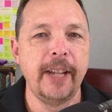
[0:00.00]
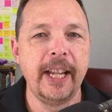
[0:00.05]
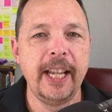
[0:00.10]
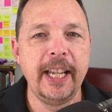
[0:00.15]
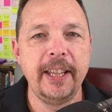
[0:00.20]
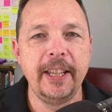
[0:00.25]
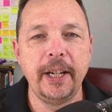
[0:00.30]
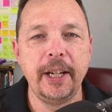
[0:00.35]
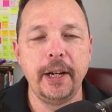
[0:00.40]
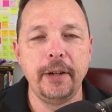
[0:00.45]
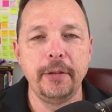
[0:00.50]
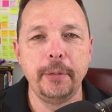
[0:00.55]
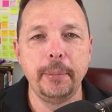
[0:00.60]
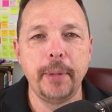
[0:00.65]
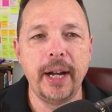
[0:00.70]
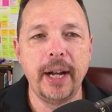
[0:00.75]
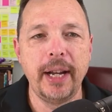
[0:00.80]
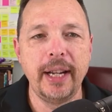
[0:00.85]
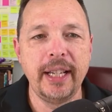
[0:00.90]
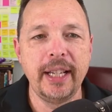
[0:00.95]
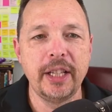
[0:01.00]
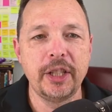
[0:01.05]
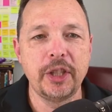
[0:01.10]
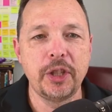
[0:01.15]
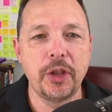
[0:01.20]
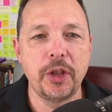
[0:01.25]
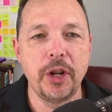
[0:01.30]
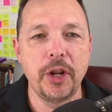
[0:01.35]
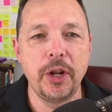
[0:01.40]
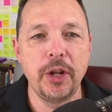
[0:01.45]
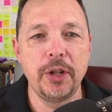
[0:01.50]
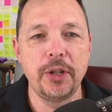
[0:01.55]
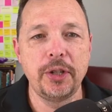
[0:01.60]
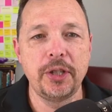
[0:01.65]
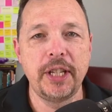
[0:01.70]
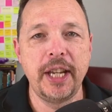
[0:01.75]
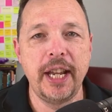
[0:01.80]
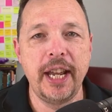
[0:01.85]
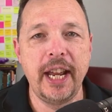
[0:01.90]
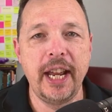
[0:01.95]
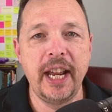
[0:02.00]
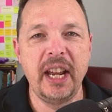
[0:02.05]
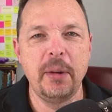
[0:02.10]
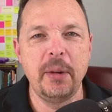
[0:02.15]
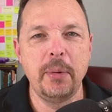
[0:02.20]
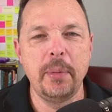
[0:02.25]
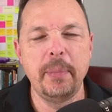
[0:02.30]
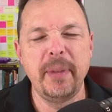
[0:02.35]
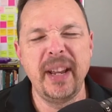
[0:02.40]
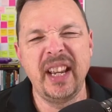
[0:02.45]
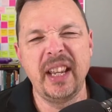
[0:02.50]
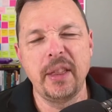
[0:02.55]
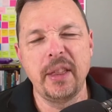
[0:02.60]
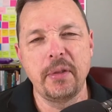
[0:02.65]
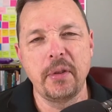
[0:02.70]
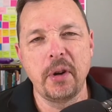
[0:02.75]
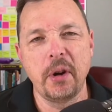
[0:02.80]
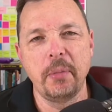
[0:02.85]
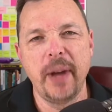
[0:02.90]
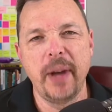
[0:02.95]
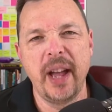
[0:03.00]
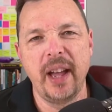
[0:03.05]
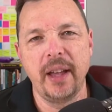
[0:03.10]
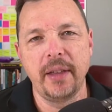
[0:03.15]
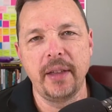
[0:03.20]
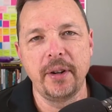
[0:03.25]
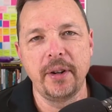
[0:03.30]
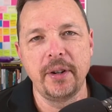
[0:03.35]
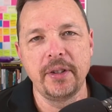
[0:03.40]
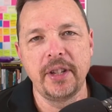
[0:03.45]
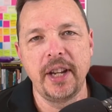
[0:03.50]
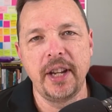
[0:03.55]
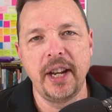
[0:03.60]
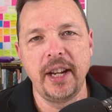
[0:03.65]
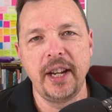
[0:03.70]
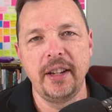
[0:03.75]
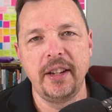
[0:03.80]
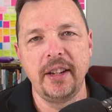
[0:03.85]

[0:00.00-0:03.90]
Hey there, everybody. It's Thursday. We'll make it Throwback Thursday